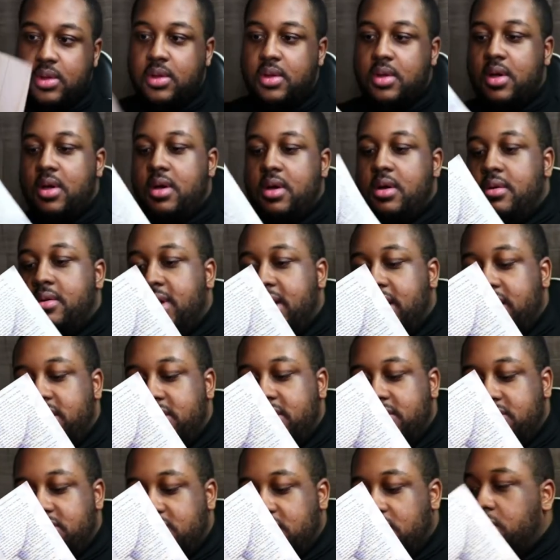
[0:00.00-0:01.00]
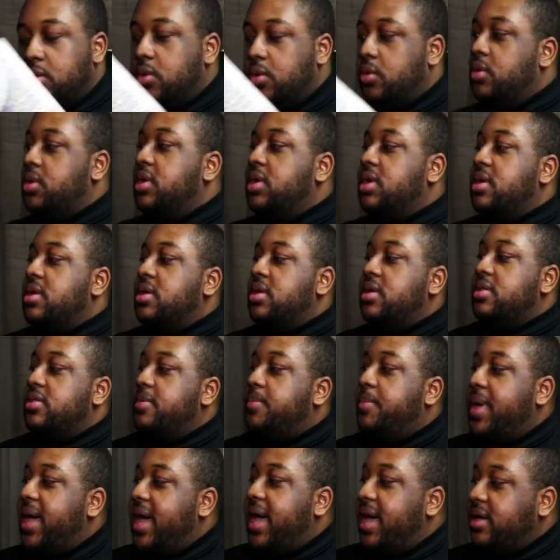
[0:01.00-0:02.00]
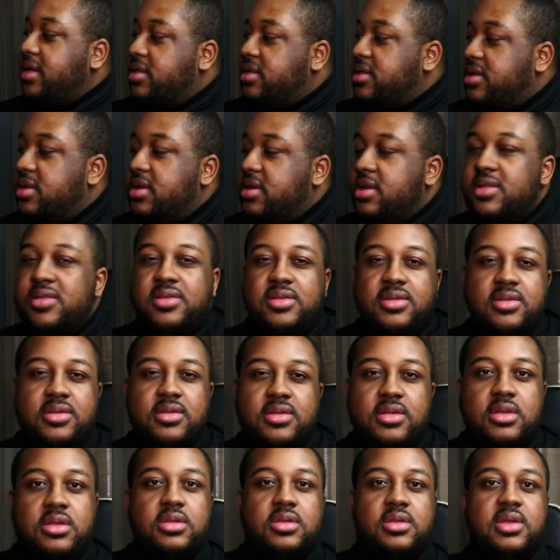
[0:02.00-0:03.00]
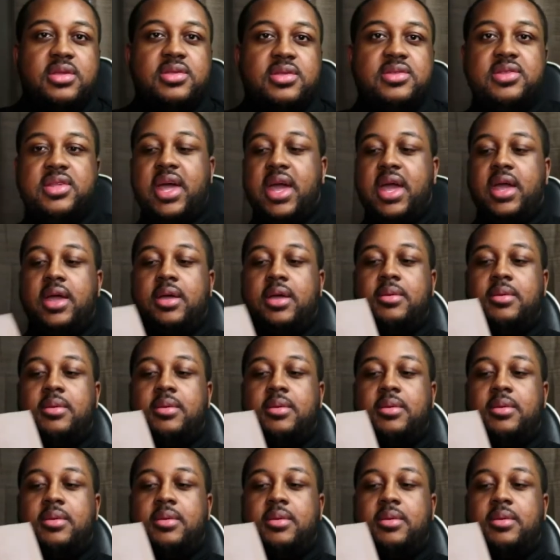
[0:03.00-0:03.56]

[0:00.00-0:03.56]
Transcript: All right, so the packaging is the same